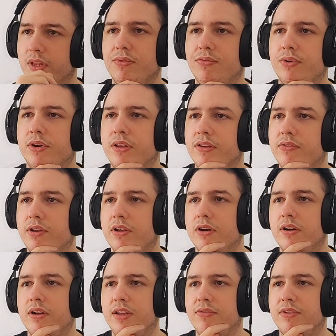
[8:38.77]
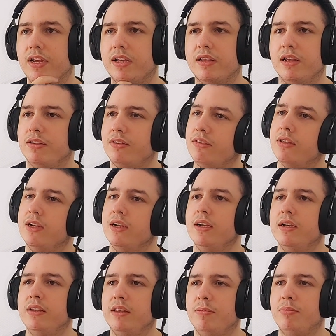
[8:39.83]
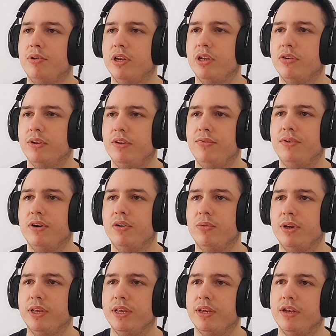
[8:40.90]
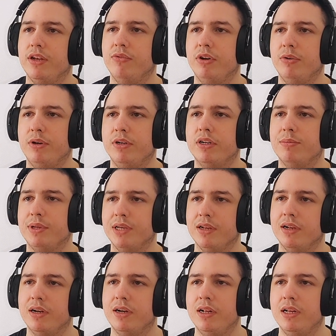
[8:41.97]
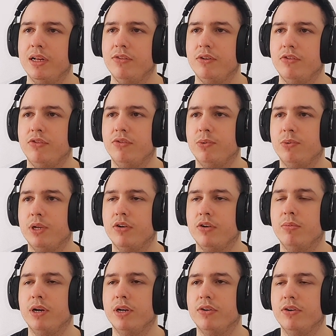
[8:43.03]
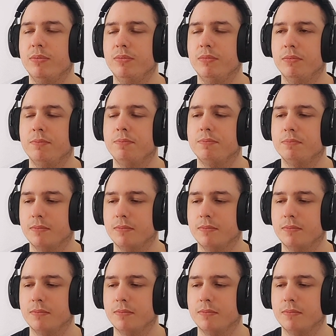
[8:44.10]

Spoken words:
Everyone lives like that. They're probably already far away. No one will come here. So I just want to go back home.